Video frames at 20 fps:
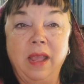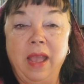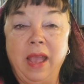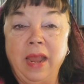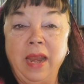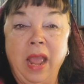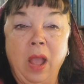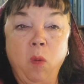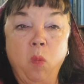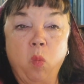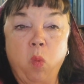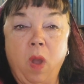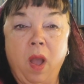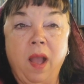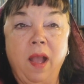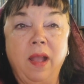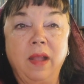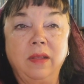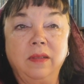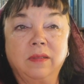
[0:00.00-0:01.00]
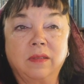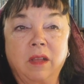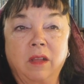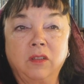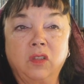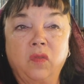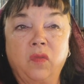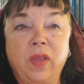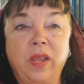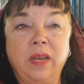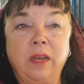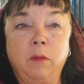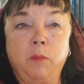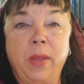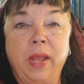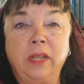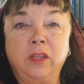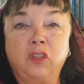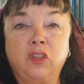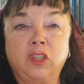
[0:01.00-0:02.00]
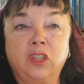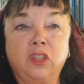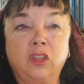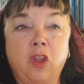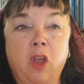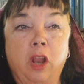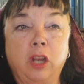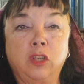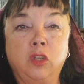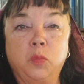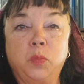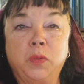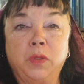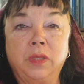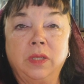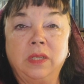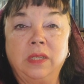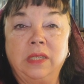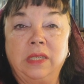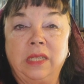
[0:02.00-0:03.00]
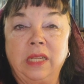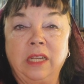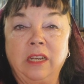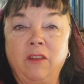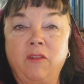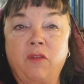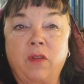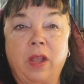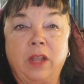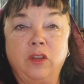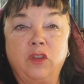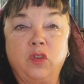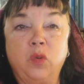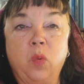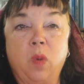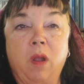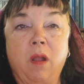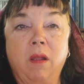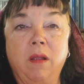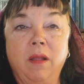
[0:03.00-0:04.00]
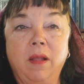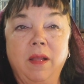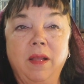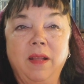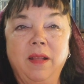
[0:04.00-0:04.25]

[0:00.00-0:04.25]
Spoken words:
and how wise, cultivated, patient, knowledgeable, and dignified you are,